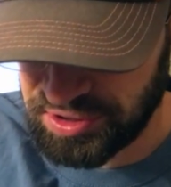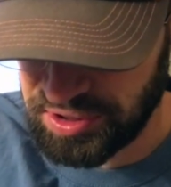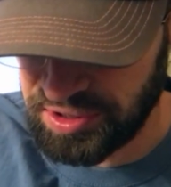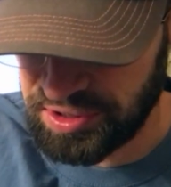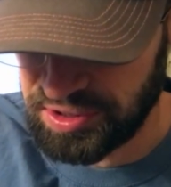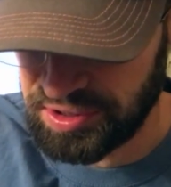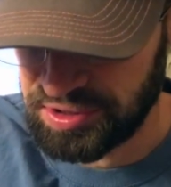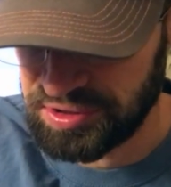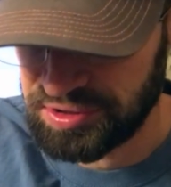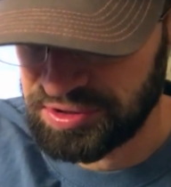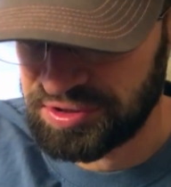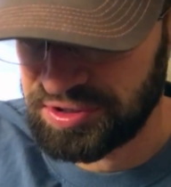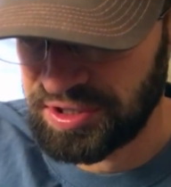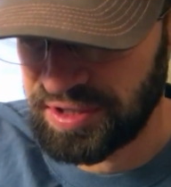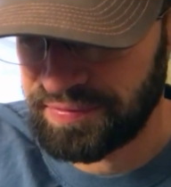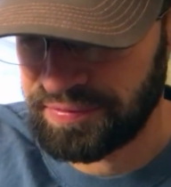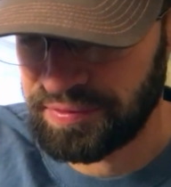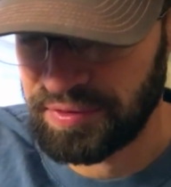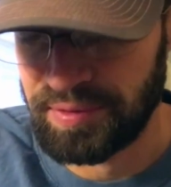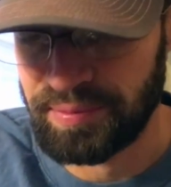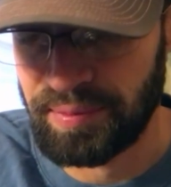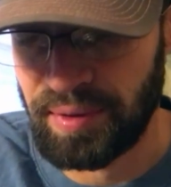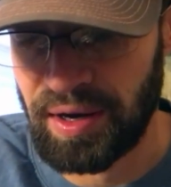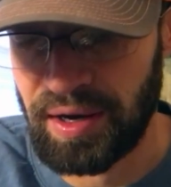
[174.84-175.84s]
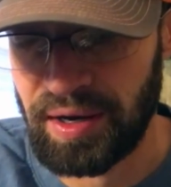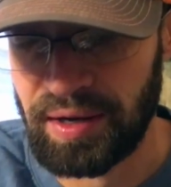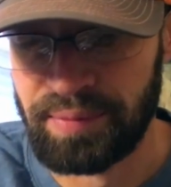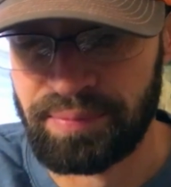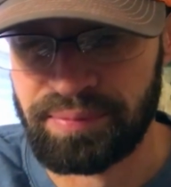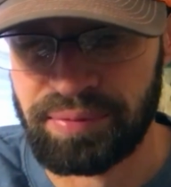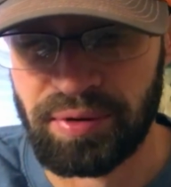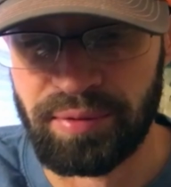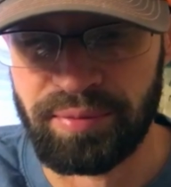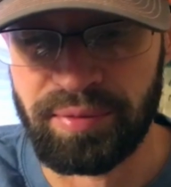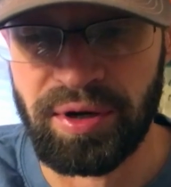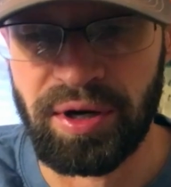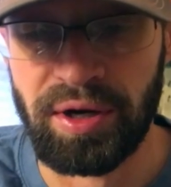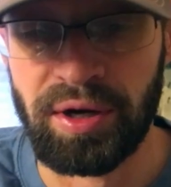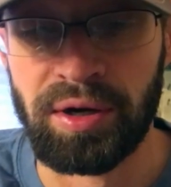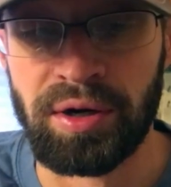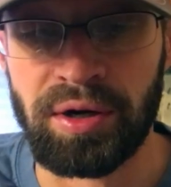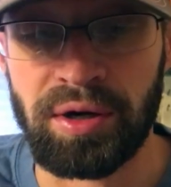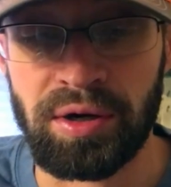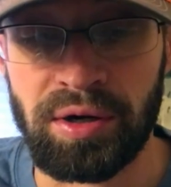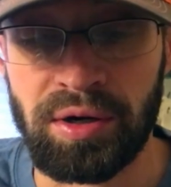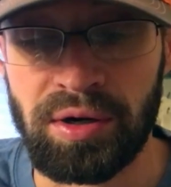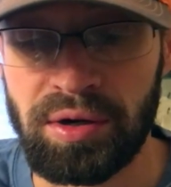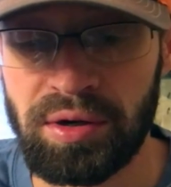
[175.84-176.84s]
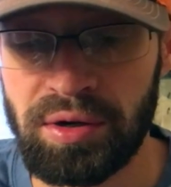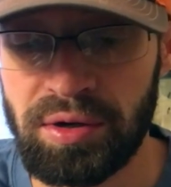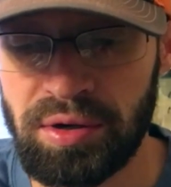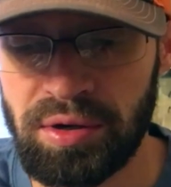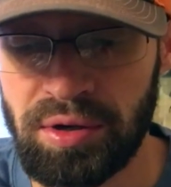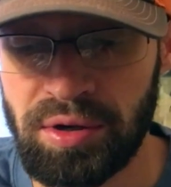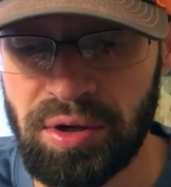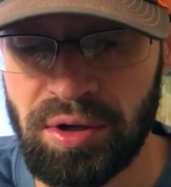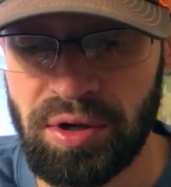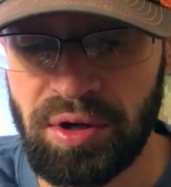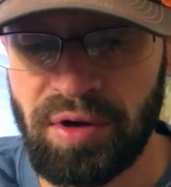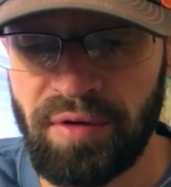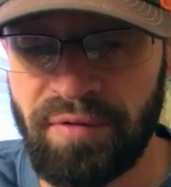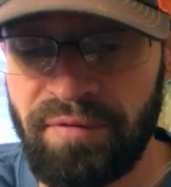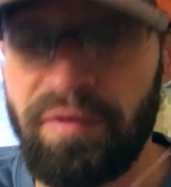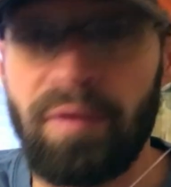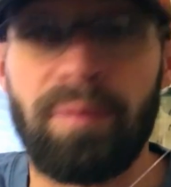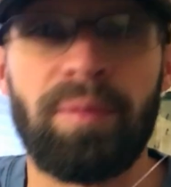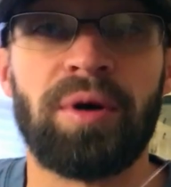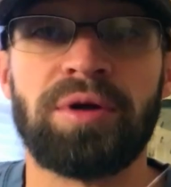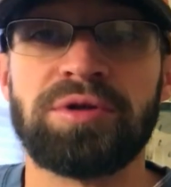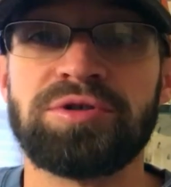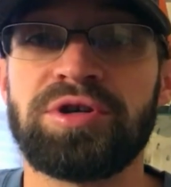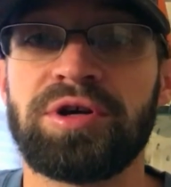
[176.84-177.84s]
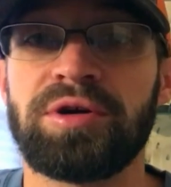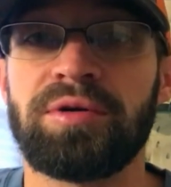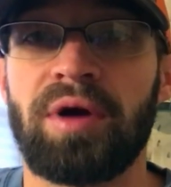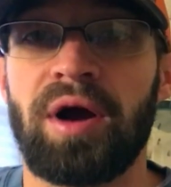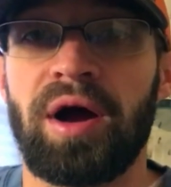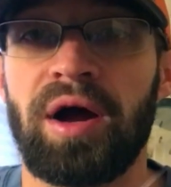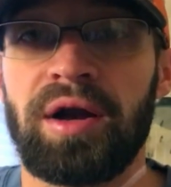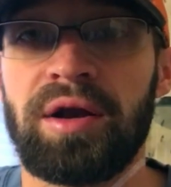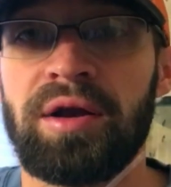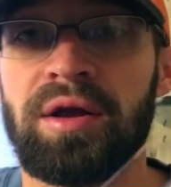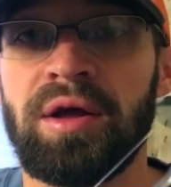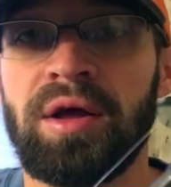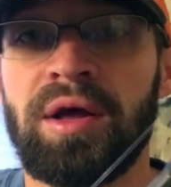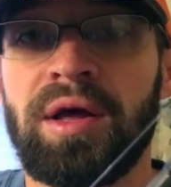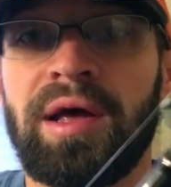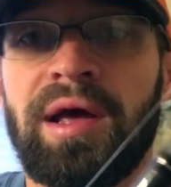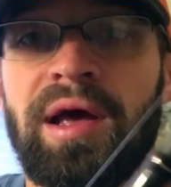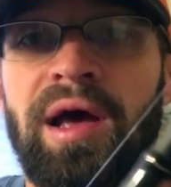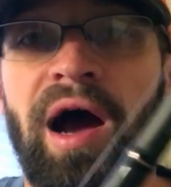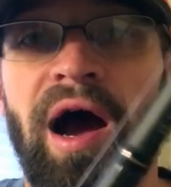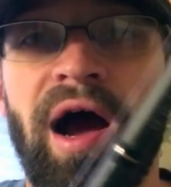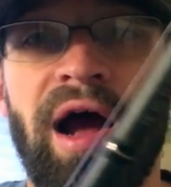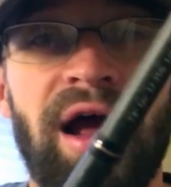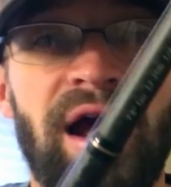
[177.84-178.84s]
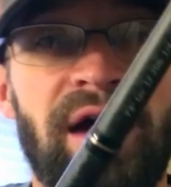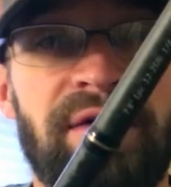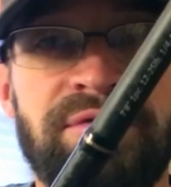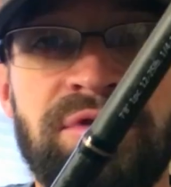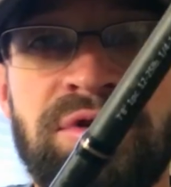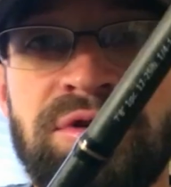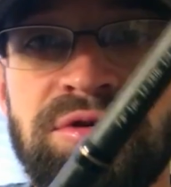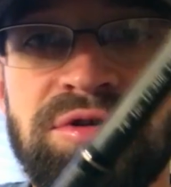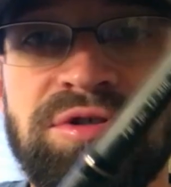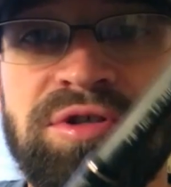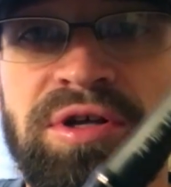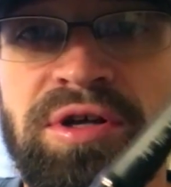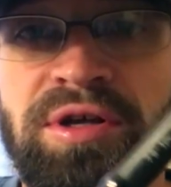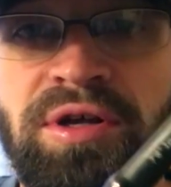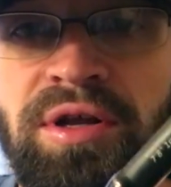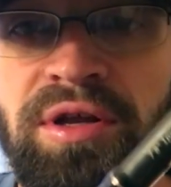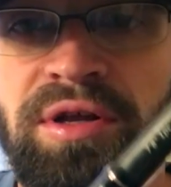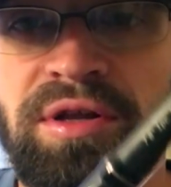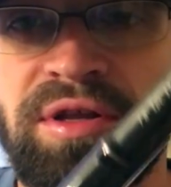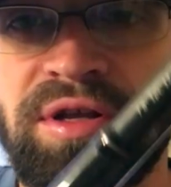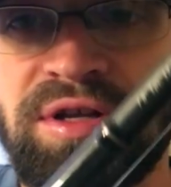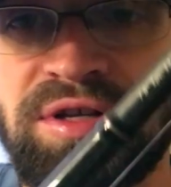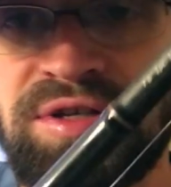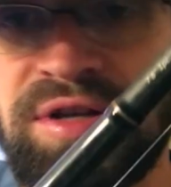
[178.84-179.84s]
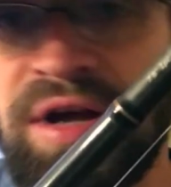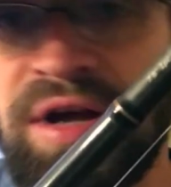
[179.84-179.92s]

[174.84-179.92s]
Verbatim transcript: is definitely my premier football jig rod. I have used it this